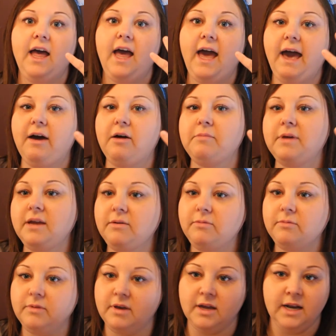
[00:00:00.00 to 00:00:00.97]
how am
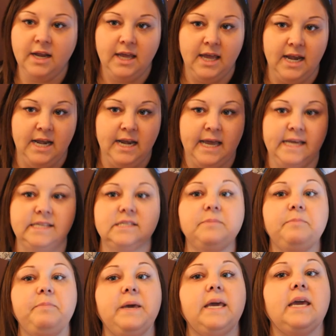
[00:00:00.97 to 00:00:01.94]
I going to get nice
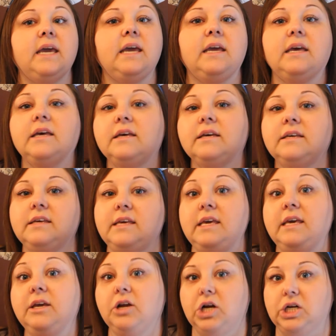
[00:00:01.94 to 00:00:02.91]
big
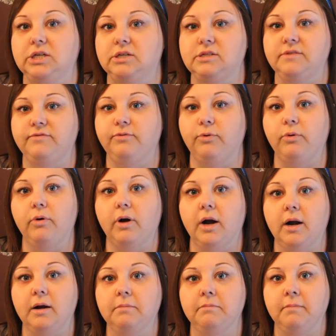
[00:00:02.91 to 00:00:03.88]
ears
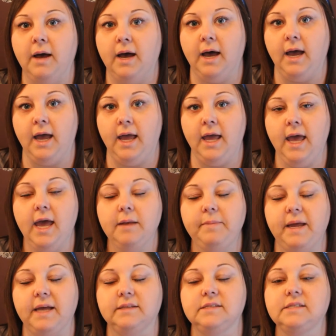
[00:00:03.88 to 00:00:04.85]
for my
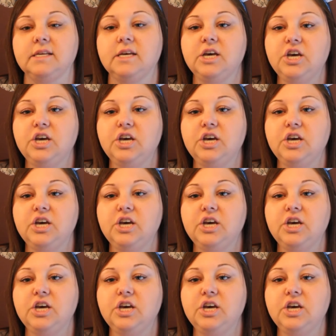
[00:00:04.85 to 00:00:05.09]
headbands?